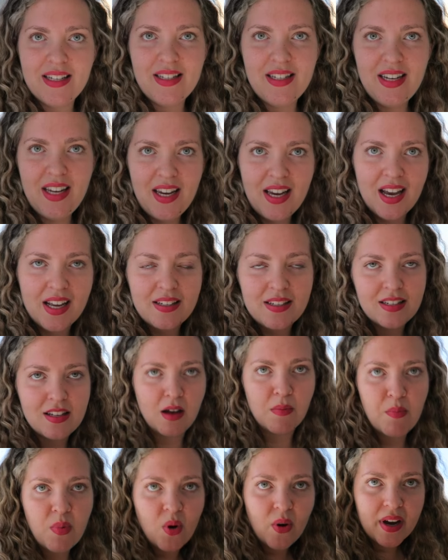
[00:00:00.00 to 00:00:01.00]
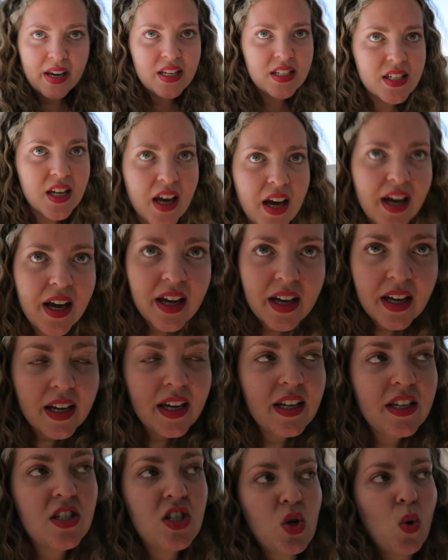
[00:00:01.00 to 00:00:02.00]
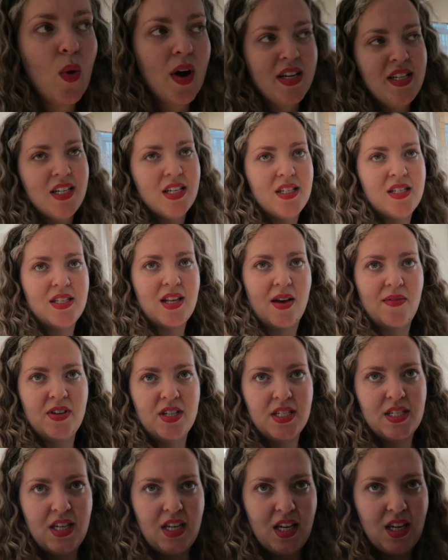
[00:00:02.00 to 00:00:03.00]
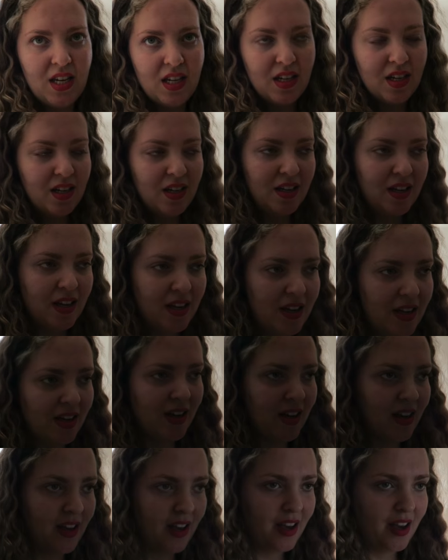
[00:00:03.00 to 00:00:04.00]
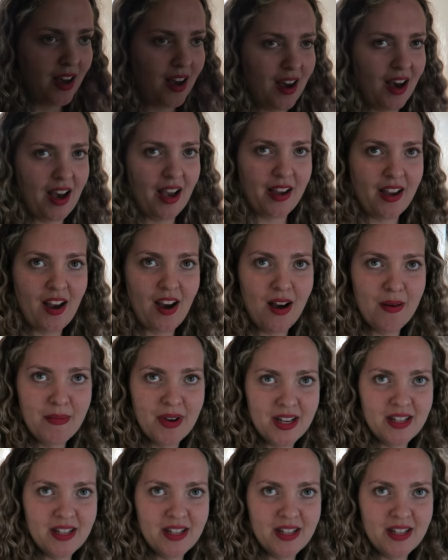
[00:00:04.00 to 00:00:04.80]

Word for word: Disney at some point in 2017. I got